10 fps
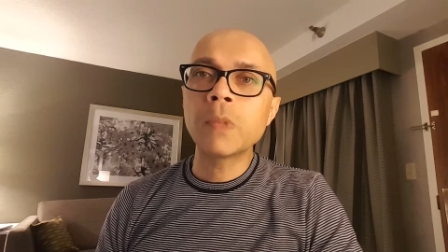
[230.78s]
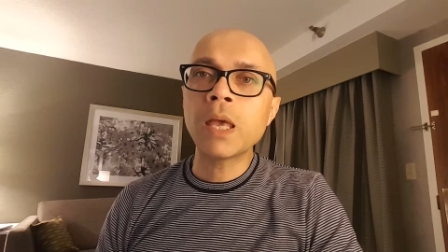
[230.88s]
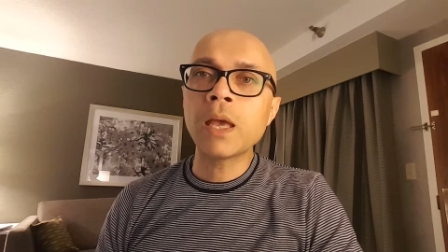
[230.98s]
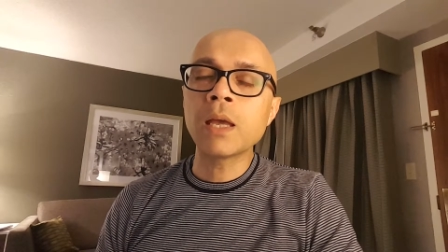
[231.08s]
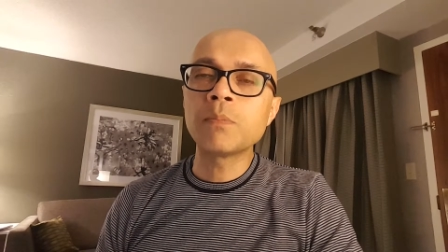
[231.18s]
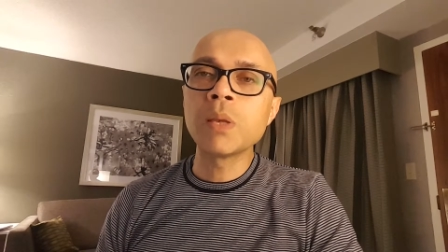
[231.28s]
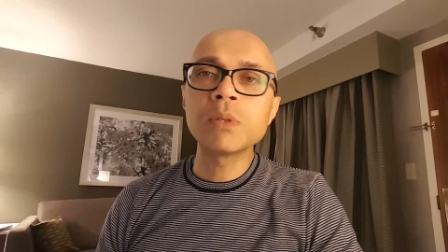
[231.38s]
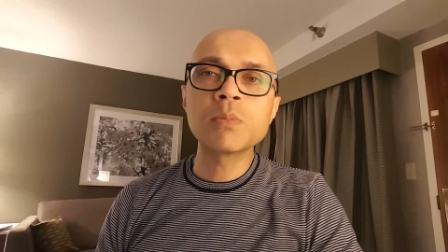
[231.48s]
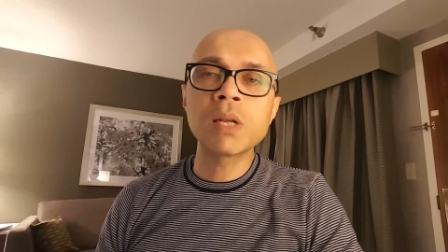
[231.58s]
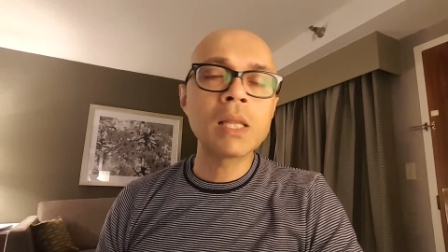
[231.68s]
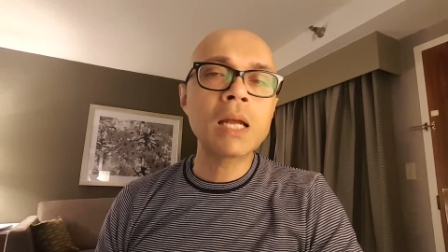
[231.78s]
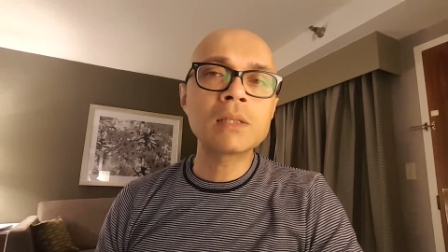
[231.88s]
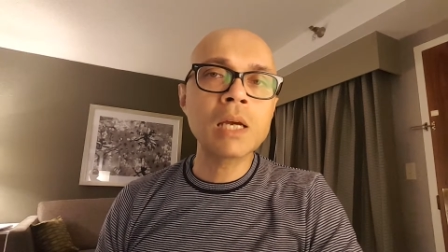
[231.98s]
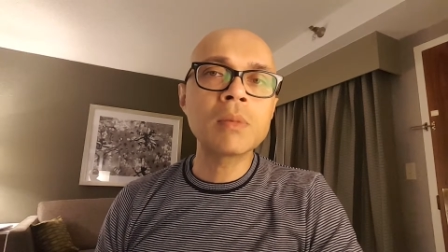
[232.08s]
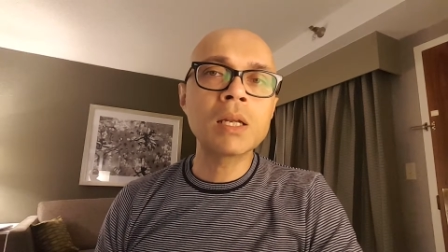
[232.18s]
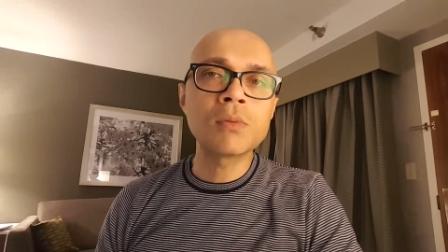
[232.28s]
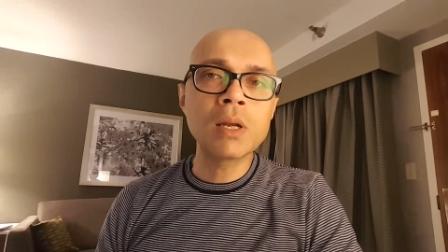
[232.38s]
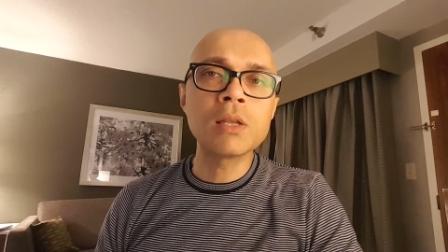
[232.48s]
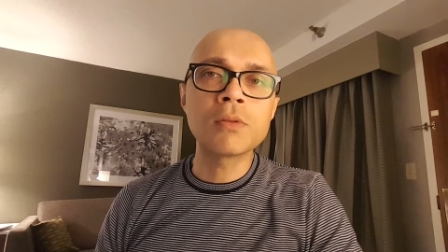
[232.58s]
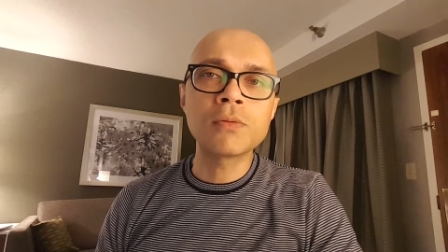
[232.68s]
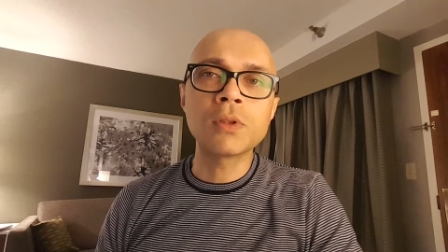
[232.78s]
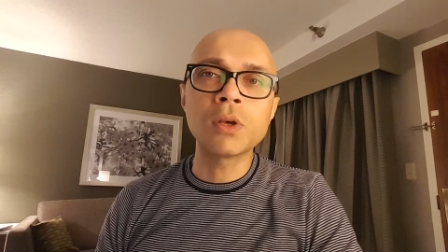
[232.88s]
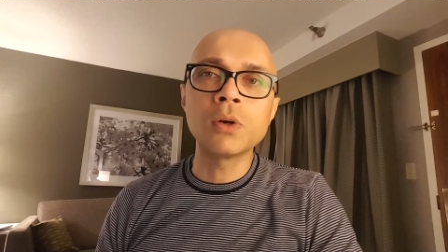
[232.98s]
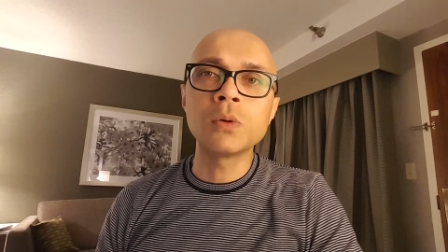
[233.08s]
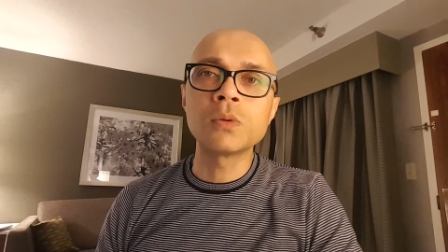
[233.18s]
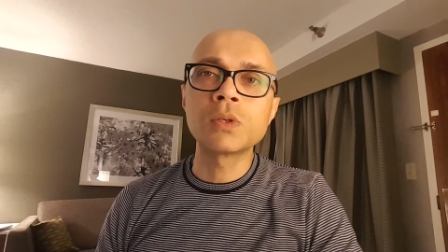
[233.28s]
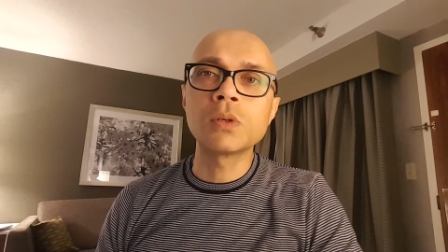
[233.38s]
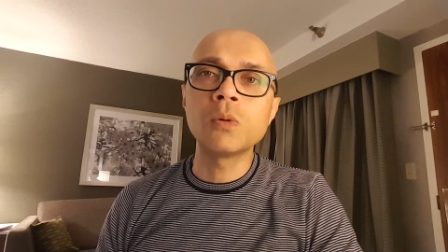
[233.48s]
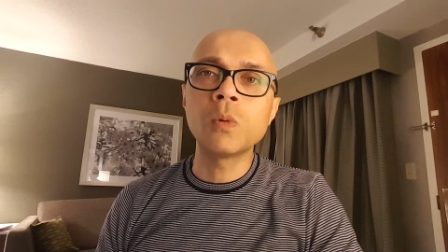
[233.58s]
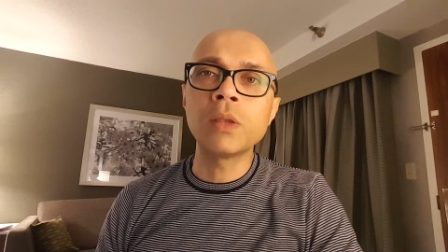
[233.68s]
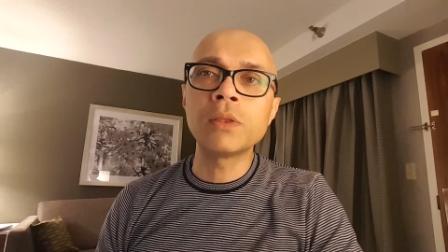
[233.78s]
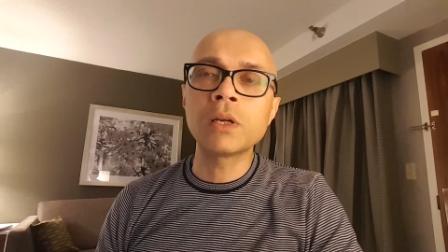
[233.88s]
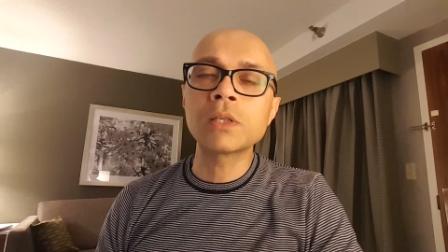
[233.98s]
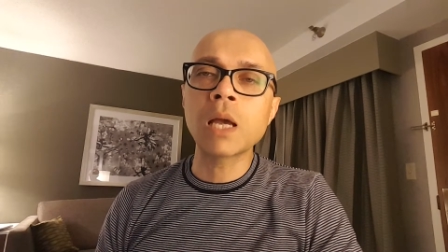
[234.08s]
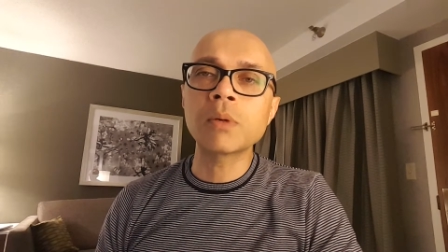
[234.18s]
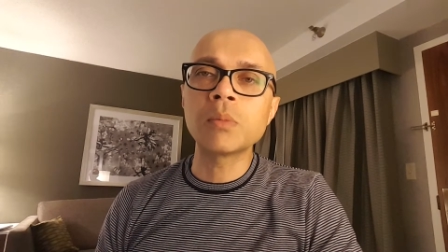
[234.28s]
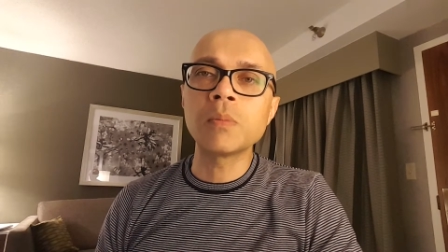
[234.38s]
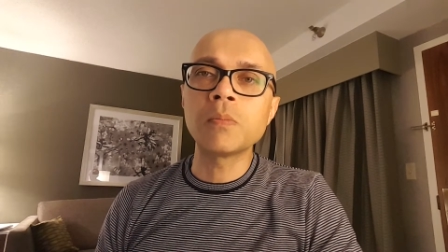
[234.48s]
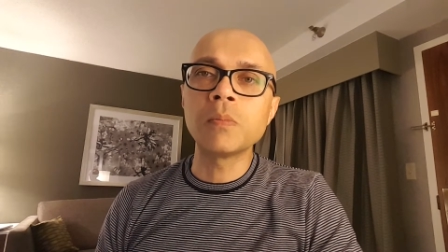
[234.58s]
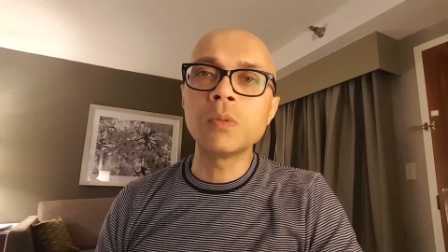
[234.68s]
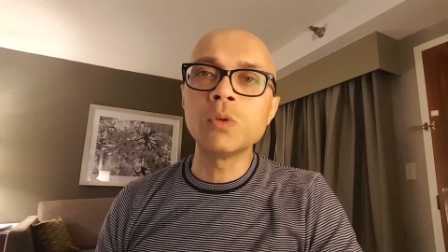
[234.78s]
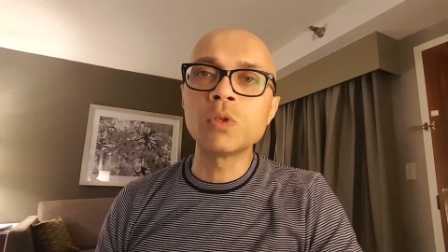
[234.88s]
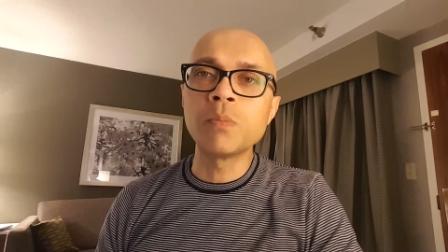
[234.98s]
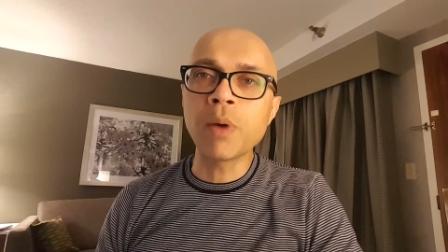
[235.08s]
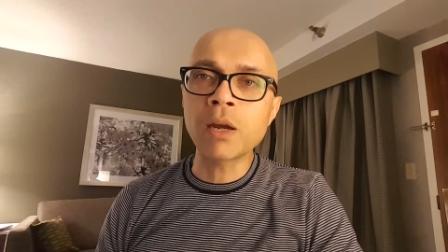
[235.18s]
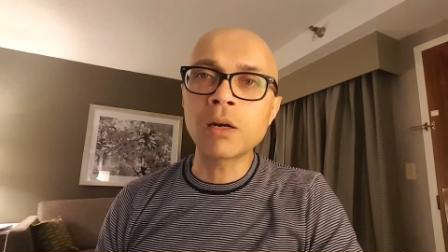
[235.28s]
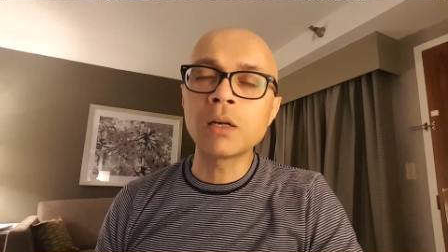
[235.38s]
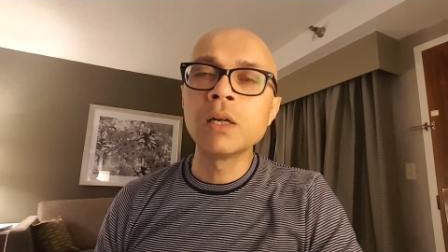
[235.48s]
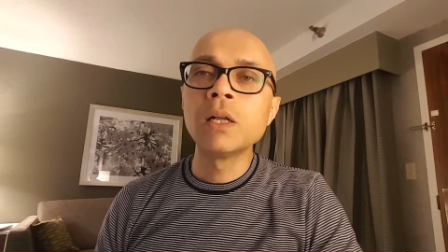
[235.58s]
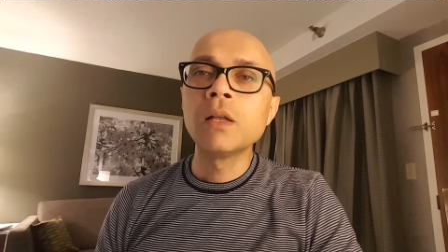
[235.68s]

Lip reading: And people spend a lot of time getting ready for those when their time could be used better,